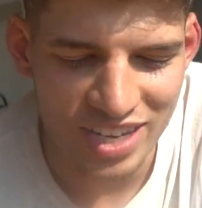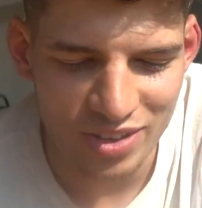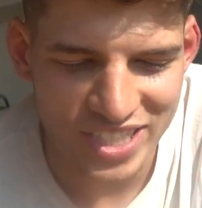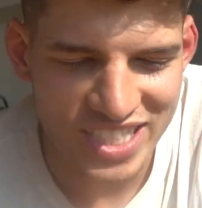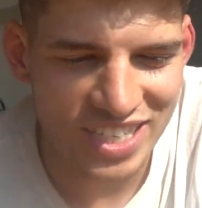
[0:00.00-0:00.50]

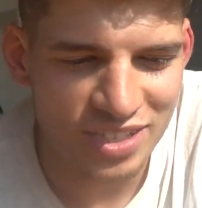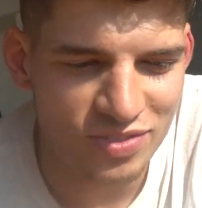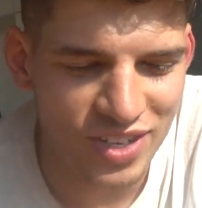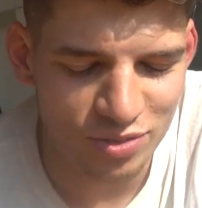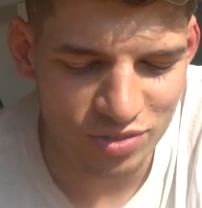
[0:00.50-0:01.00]
Anyway, Tegan
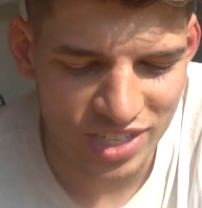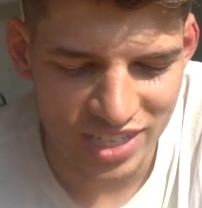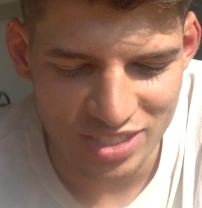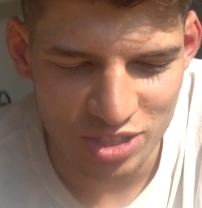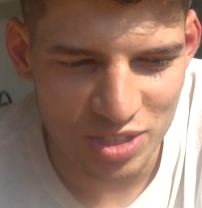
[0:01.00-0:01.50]
fell for
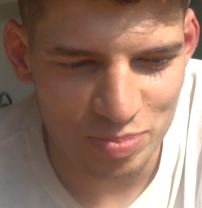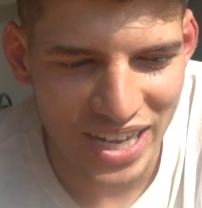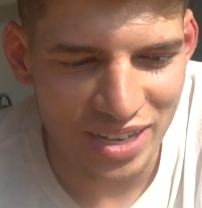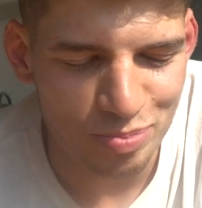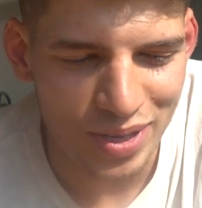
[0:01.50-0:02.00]
so did
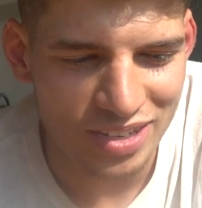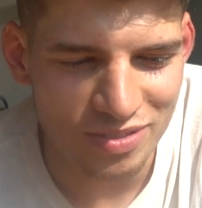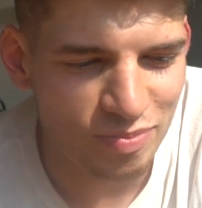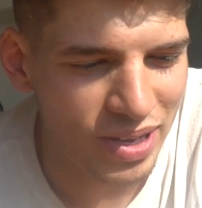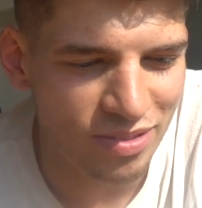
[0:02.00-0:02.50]
Ben.
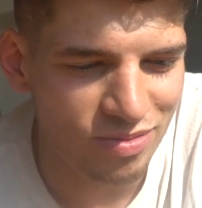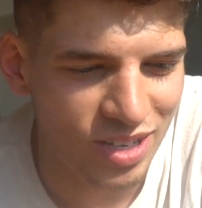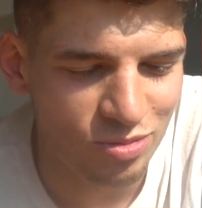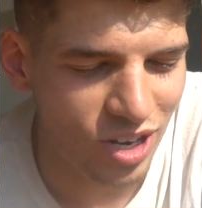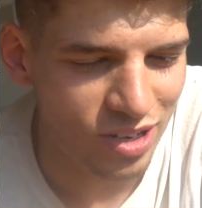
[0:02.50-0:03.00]
Ben Ben
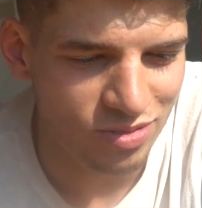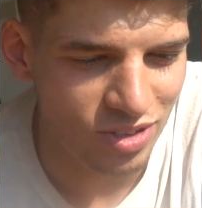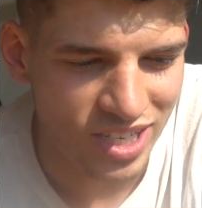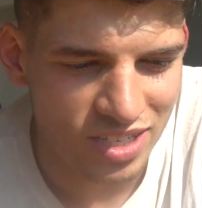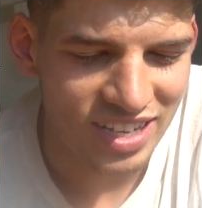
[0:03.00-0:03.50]
fell right
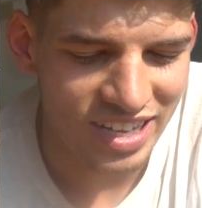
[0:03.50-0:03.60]
for it.